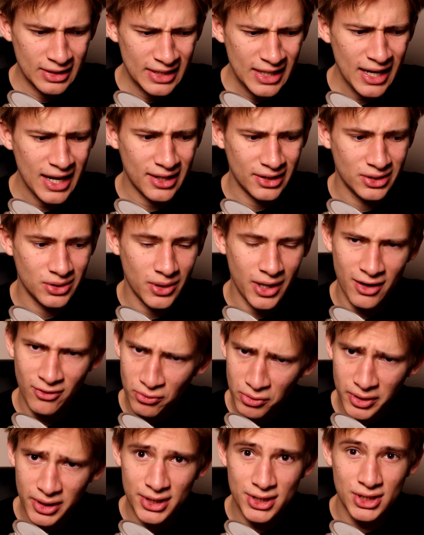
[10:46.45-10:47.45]
Yeah, so I
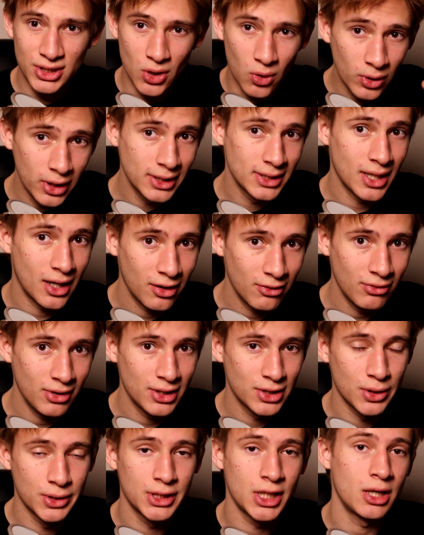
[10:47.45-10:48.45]
haven't really sold a ton of it.
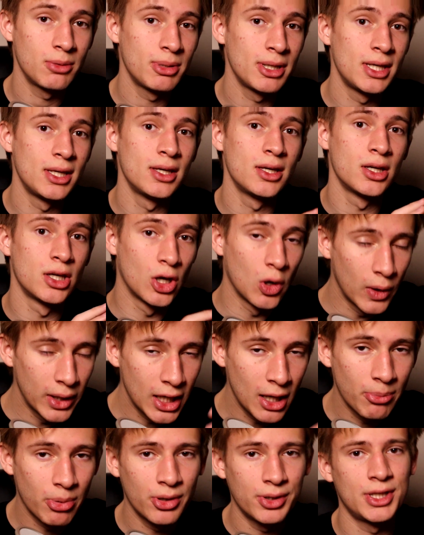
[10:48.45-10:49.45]
So it's going to be going
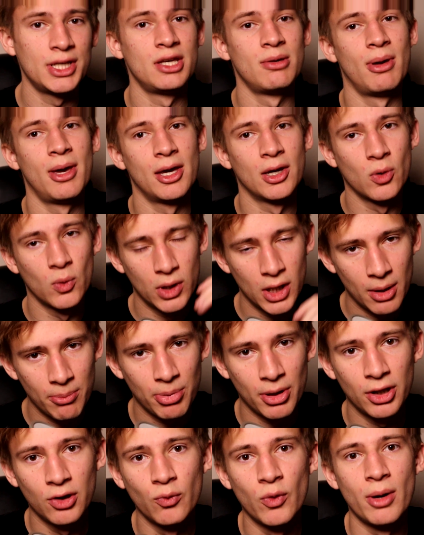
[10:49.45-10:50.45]
up on eBay, going
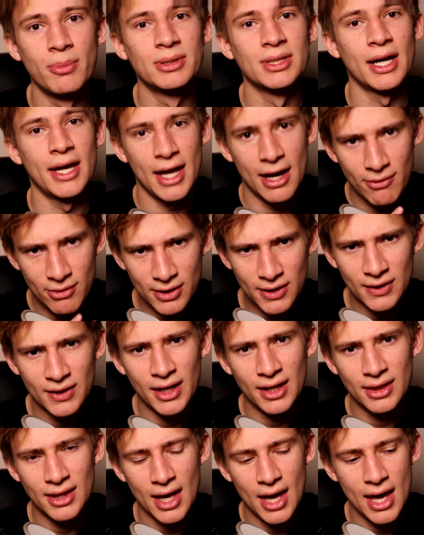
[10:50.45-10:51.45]
up on the website, everything
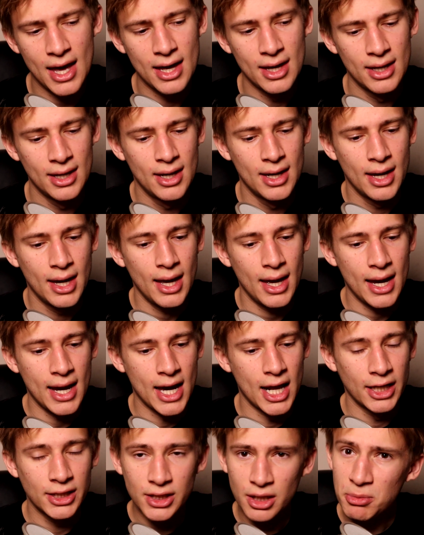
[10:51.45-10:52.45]
like that.
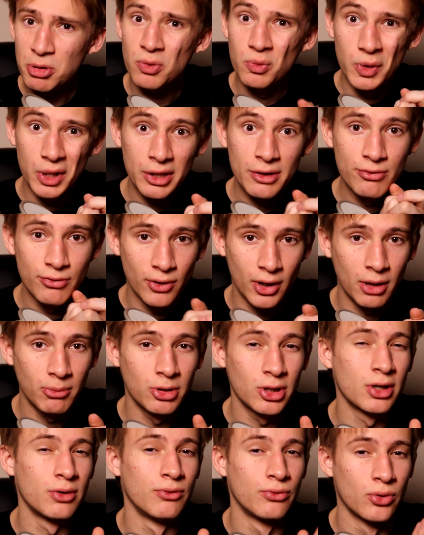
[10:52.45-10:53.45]
And it's going to be really fun. I'm
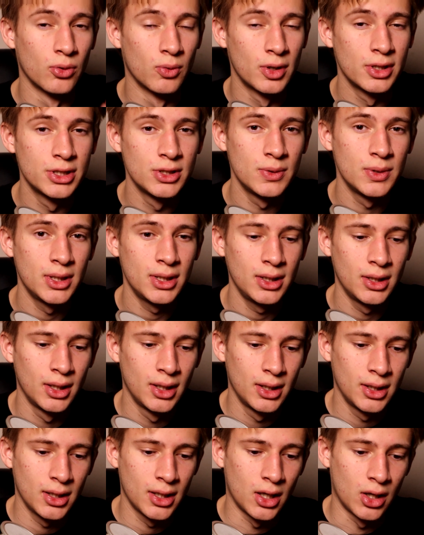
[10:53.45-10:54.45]
looking forward to it.
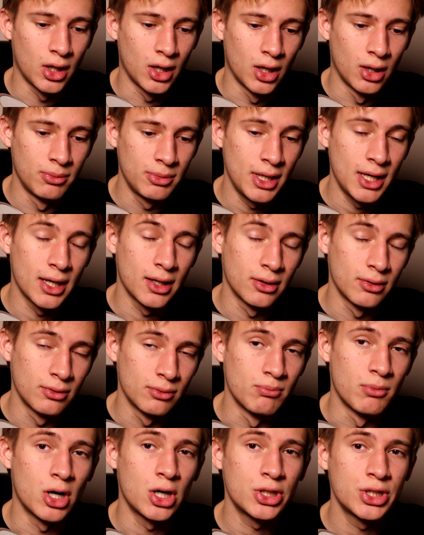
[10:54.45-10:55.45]
Yeah,
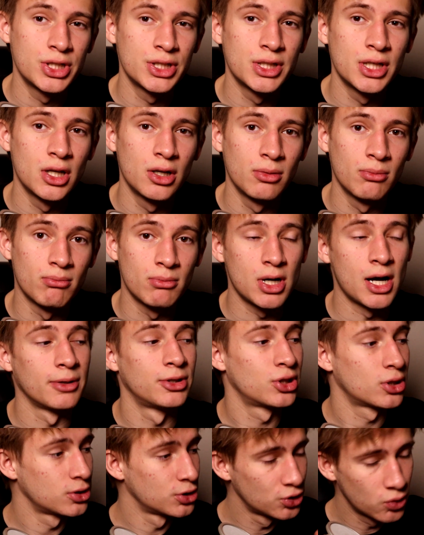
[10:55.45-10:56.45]
March is I
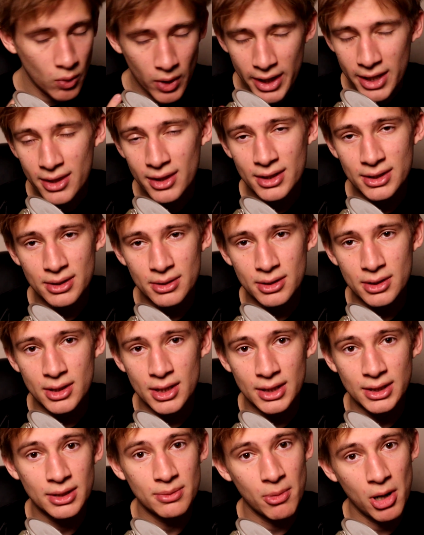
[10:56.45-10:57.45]
turned 20
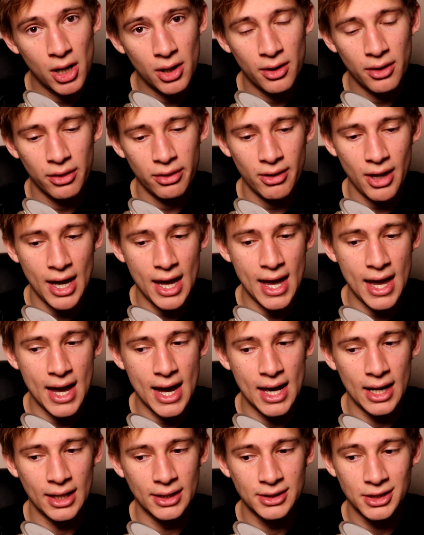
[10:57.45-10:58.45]
this month,
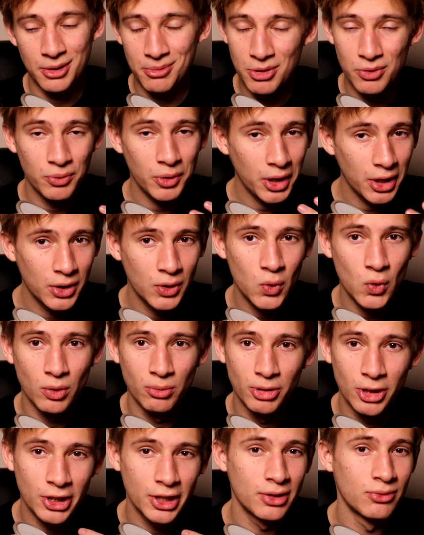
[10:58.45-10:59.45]
and it's going to be really cool.
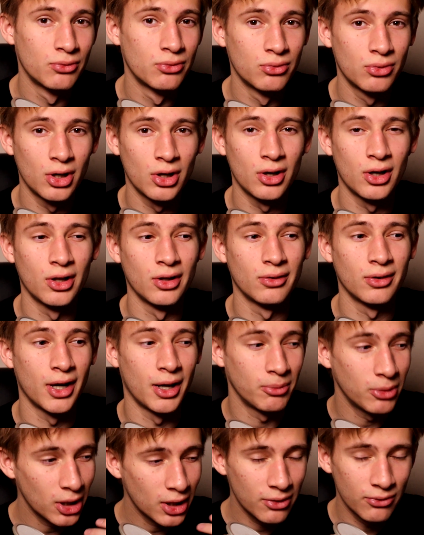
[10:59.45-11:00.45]
I'm
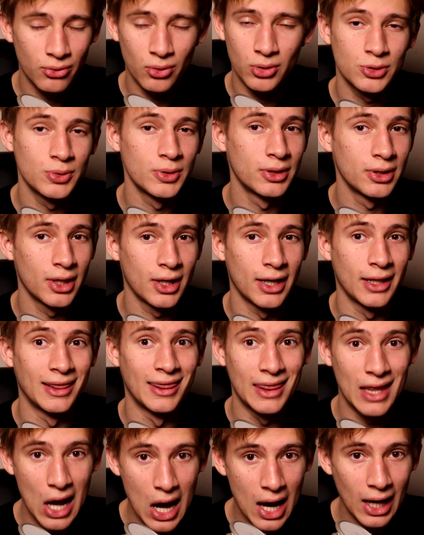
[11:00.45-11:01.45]
looking to it a
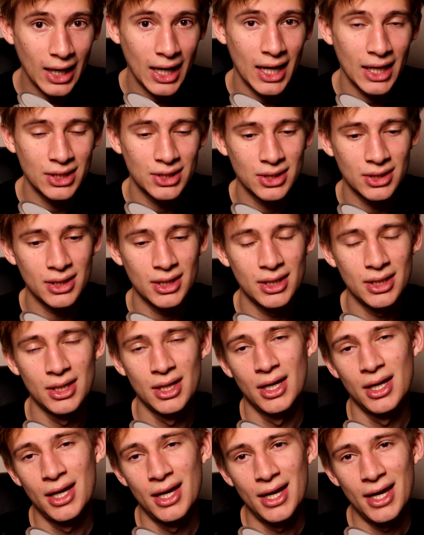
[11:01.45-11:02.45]
lot, actually.
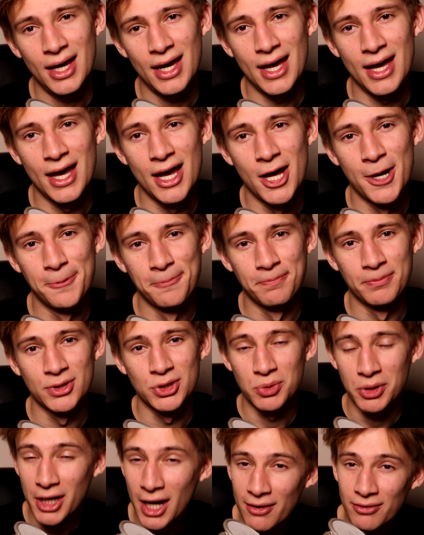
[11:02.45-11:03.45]
So
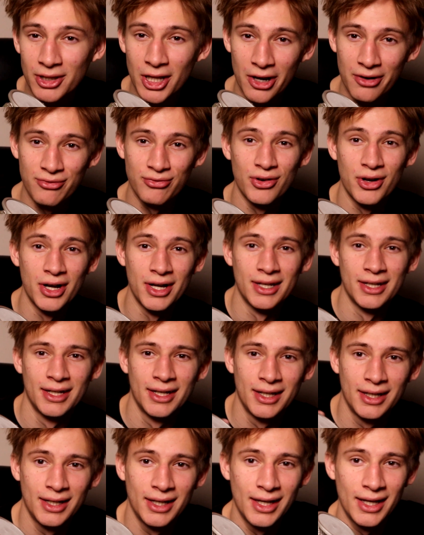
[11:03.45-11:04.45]
we're going to have a lot of fun.
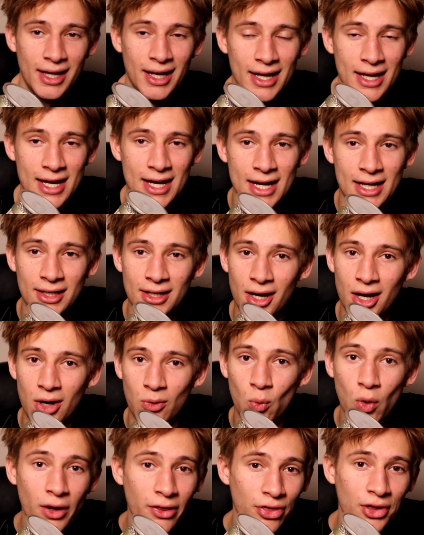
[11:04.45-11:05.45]
And
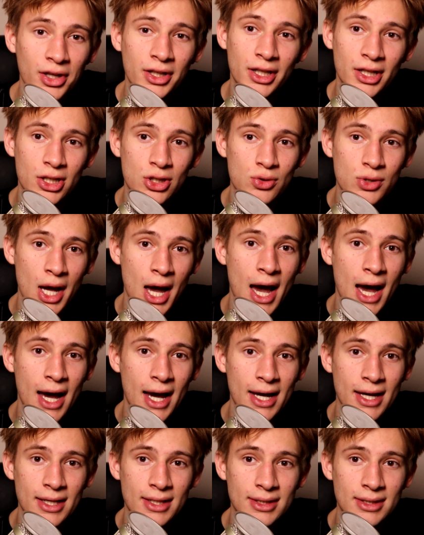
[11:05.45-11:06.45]
one thing that you
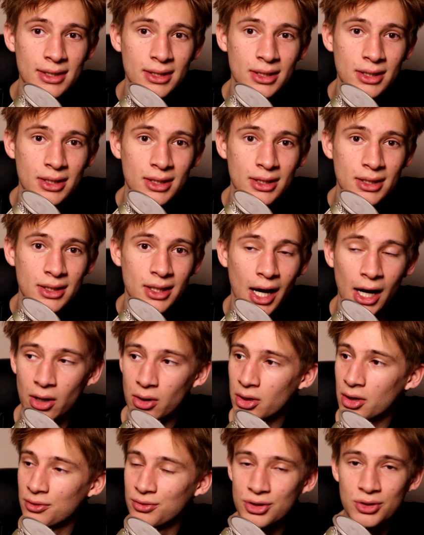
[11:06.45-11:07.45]
guys, I
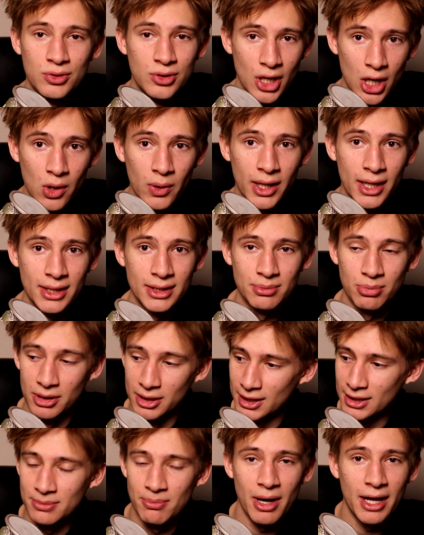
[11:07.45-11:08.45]
don't know if you'd notice, but
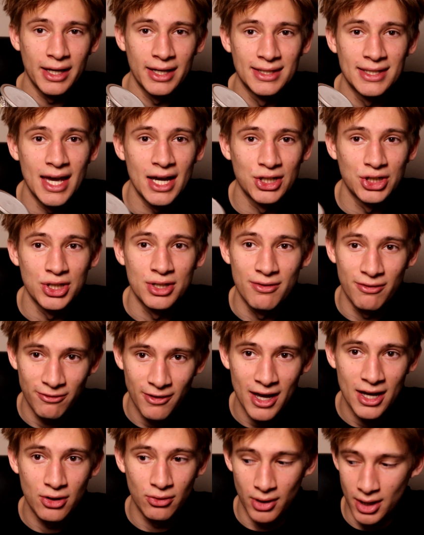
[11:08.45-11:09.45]
this mic is actually
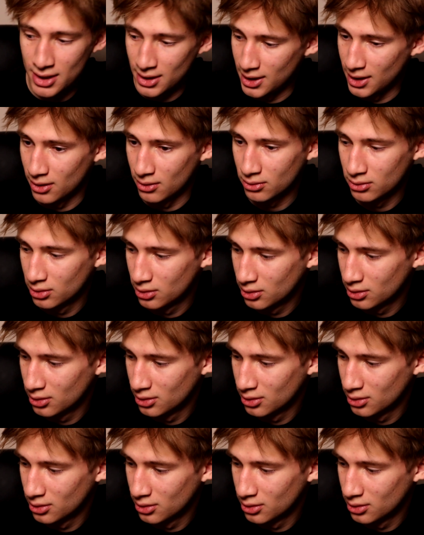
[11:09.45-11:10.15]
fake right now.